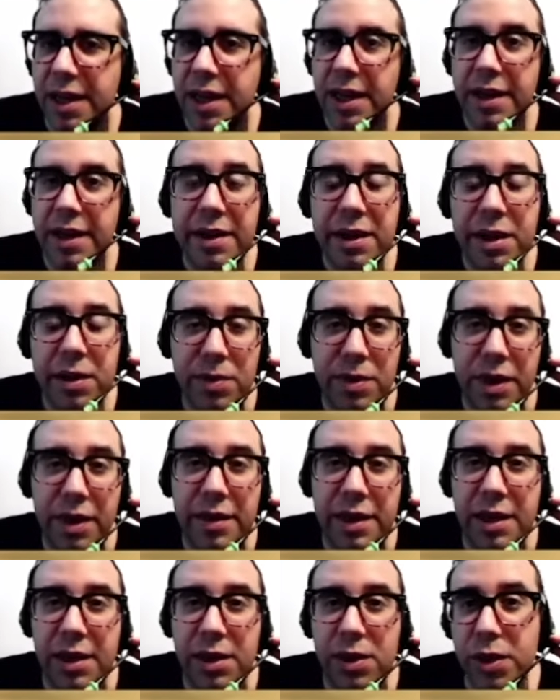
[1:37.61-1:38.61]
Another good word
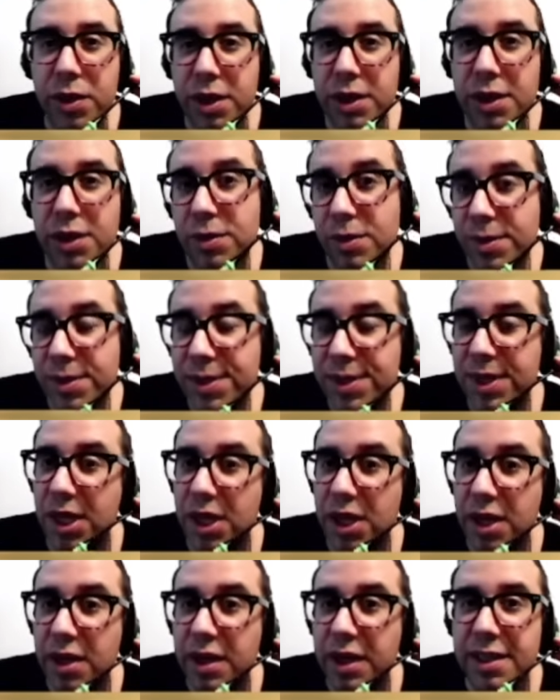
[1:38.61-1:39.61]
that you could use
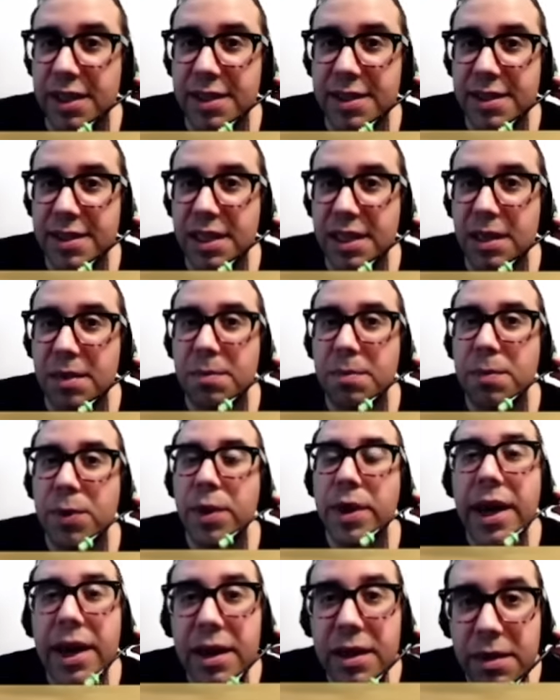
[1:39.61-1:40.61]
here is
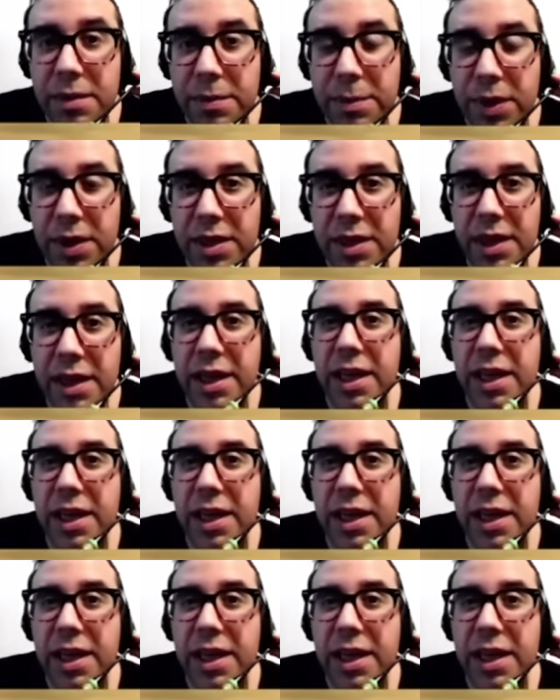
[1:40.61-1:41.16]
impregnable.